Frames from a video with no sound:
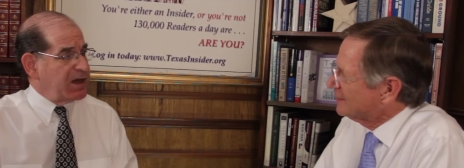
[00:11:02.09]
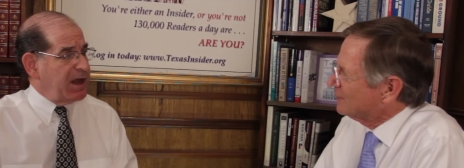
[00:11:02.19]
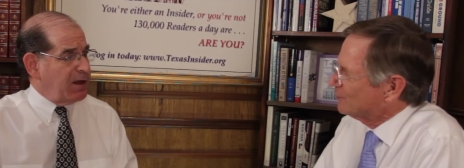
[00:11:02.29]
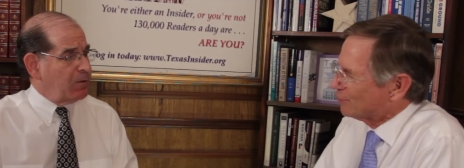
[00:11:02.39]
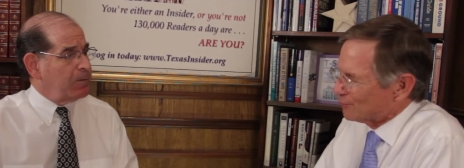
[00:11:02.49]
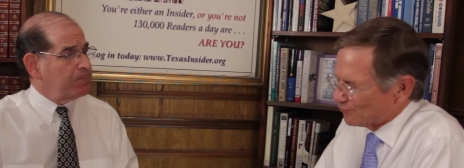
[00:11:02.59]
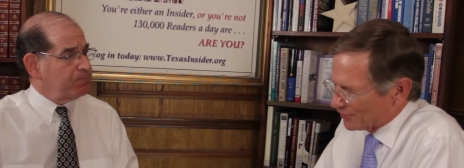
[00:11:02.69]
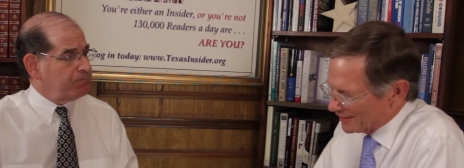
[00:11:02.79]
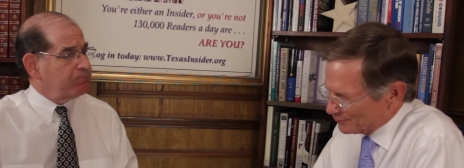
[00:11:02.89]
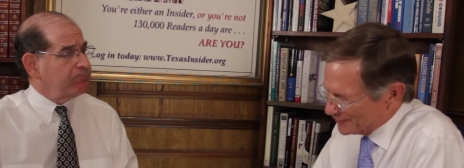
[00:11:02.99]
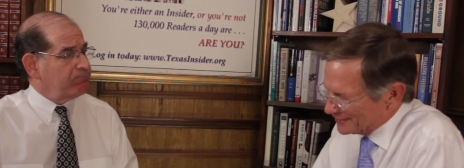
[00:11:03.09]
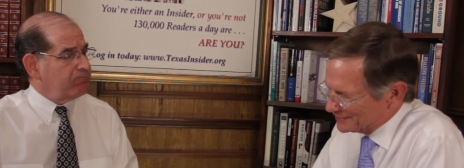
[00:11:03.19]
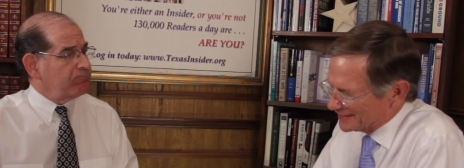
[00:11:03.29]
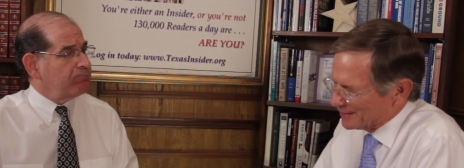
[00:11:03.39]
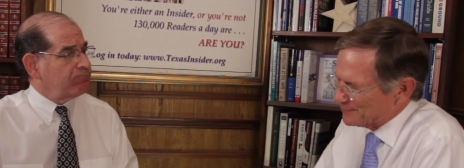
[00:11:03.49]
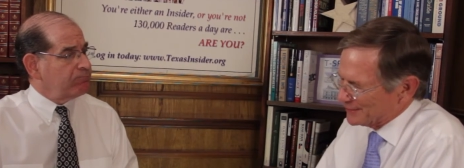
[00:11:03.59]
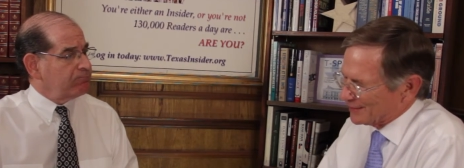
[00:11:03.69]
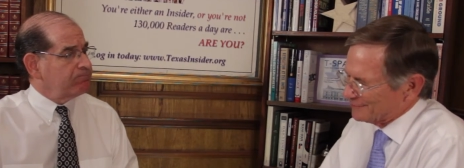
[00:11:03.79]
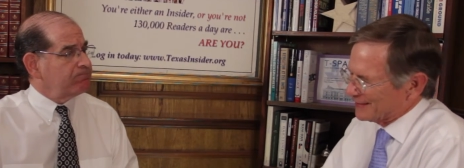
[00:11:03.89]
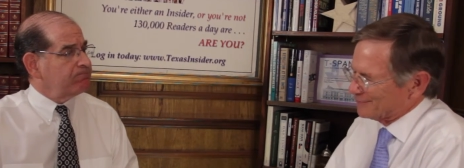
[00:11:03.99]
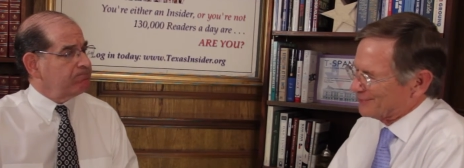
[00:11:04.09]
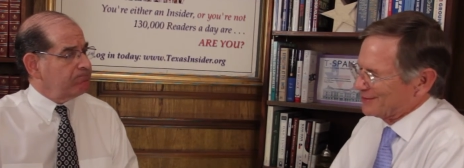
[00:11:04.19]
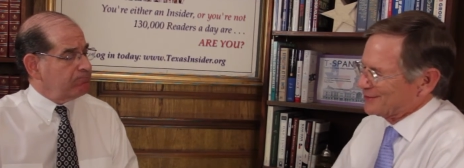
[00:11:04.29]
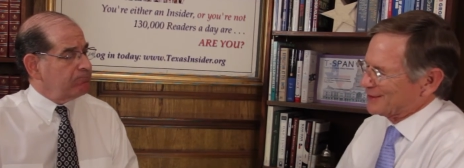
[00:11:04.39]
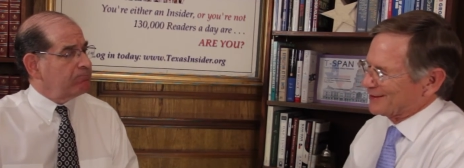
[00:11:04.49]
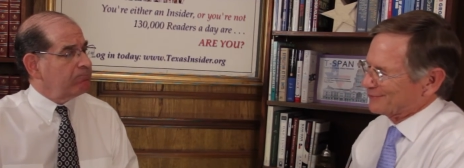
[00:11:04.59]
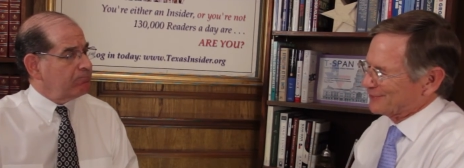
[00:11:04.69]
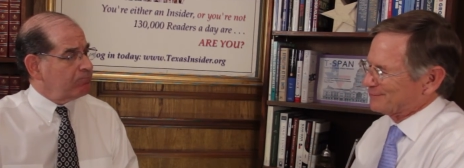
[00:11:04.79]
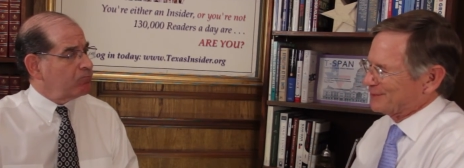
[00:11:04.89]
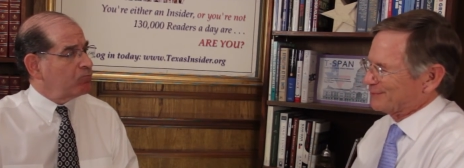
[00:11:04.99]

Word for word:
Speaker 1: now. Right. We need to get beyond that. I don't think people